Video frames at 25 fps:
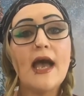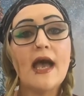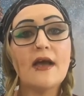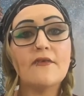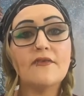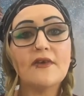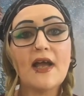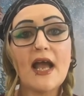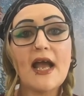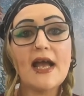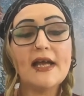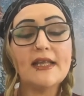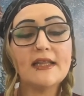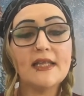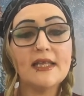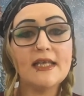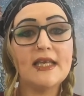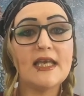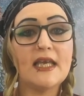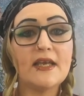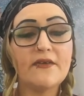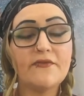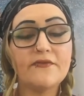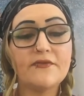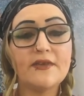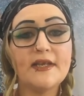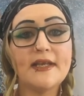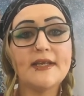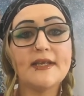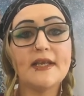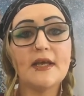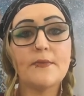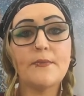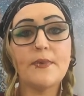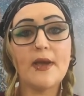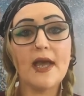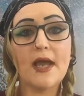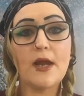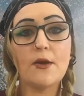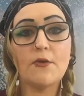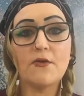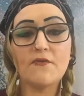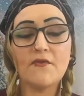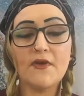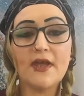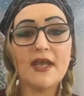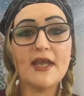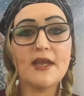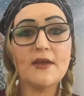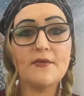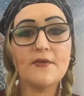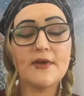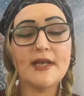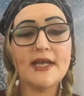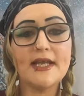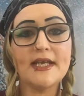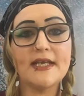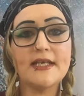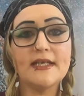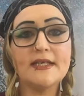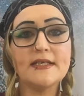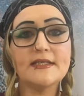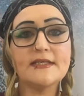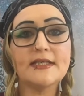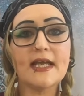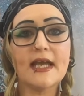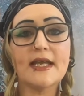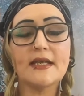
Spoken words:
have kindly gifted a pair of earrings